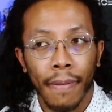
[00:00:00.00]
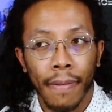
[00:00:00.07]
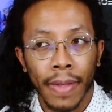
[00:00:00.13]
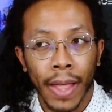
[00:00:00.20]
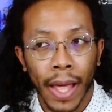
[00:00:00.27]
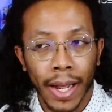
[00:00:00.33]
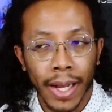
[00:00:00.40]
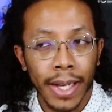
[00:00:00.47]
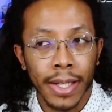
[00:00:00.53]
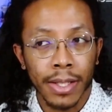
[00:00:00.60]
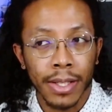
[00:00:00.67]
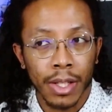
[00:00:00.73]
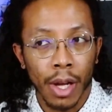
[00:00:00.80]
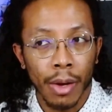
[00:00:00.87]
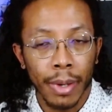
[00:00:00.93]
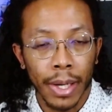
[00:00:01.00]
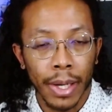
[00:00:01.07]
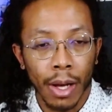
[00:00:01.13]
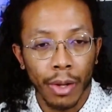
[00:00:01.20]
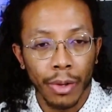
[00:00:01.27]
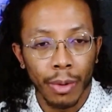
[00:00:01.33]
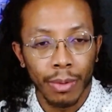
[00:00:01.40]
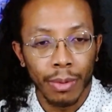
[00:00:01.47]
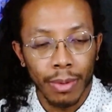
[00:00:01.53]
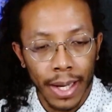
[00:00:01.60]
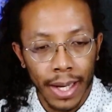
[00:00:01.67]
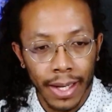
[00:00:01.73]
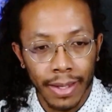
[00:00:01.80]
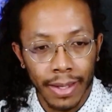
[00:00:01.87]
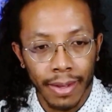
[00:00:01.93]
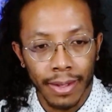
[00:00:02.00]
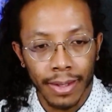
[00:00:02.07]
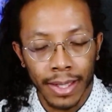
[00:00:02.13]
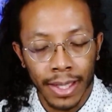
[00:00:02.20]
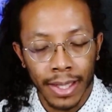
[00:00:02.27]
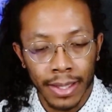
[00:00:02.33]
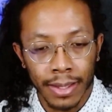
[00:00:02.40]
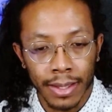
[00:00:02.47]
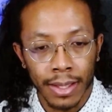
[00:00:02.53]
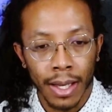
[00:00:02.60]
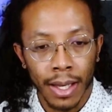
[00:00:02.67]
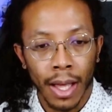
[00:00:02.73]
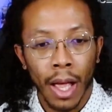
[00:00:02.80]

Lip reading: that he is going on a way that he's,